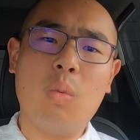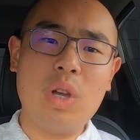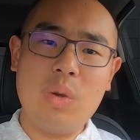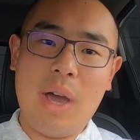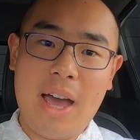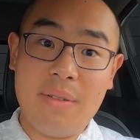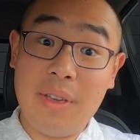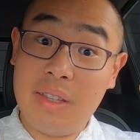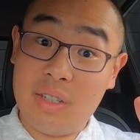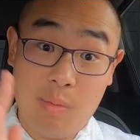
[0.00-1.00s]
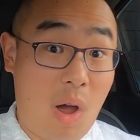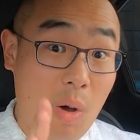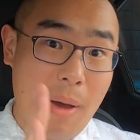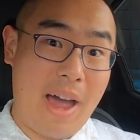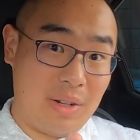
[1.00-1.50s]
When you have a
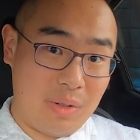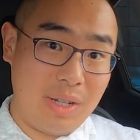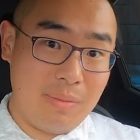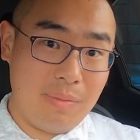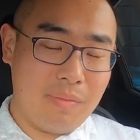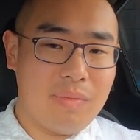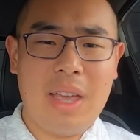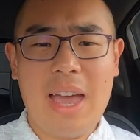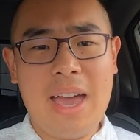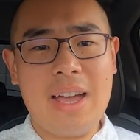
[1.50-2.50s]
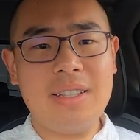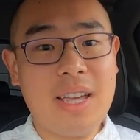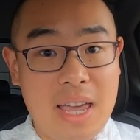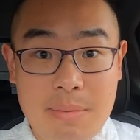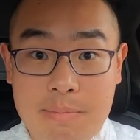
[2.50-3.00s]
small battery and
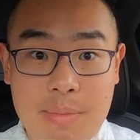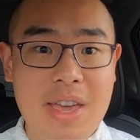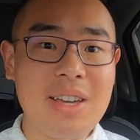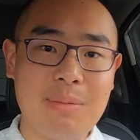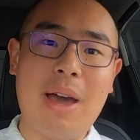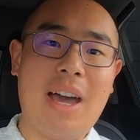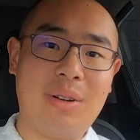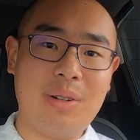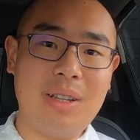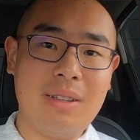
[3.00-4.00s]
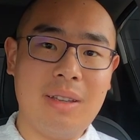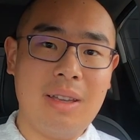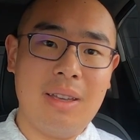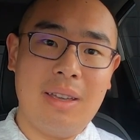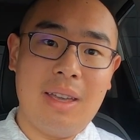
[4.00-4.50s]
a big battery,
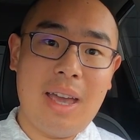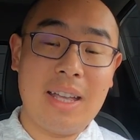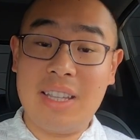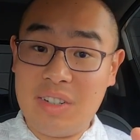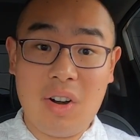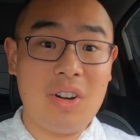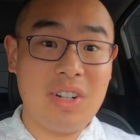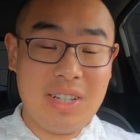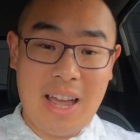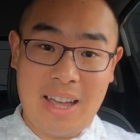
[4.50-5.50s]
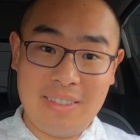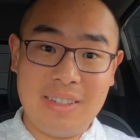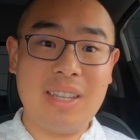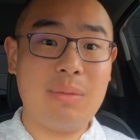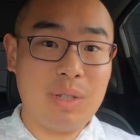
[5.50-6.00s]
and they charge it at the
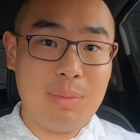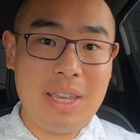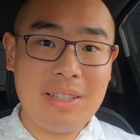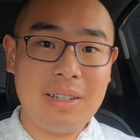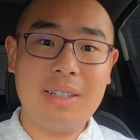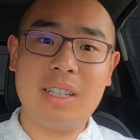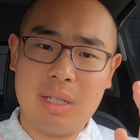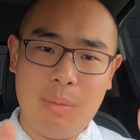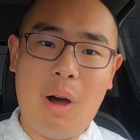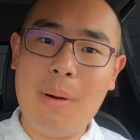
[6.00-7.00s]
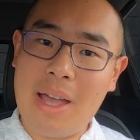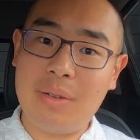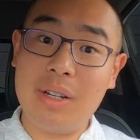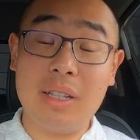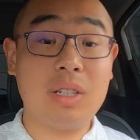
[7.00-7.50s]
same speed, the small
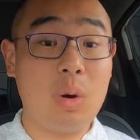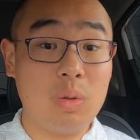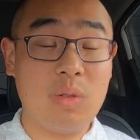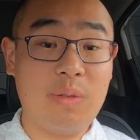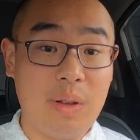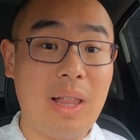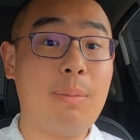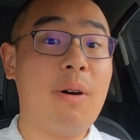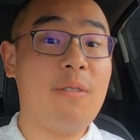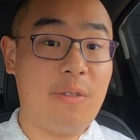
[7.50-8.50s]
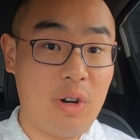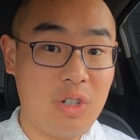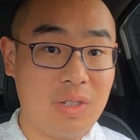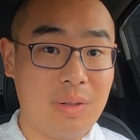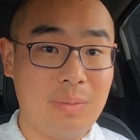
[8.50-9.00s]
battery is going to fill up
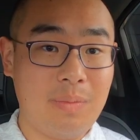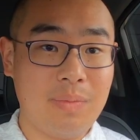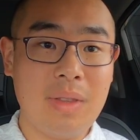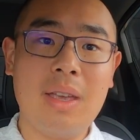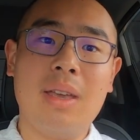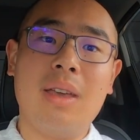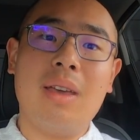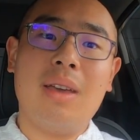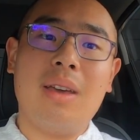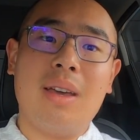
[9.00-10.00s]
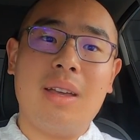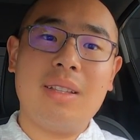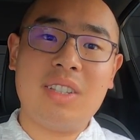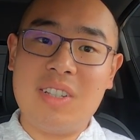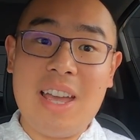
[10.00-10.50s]
first.
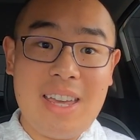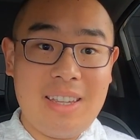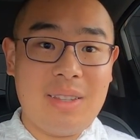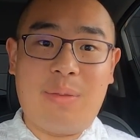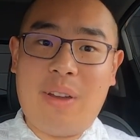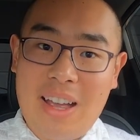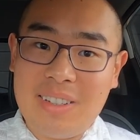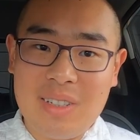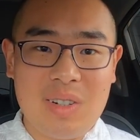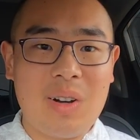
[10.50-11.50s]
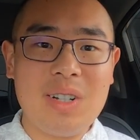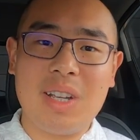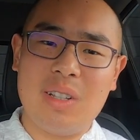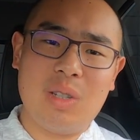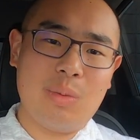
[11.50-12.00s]
Today, the fastest charging
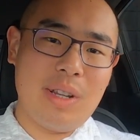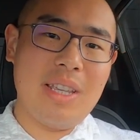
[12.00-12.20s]
consumer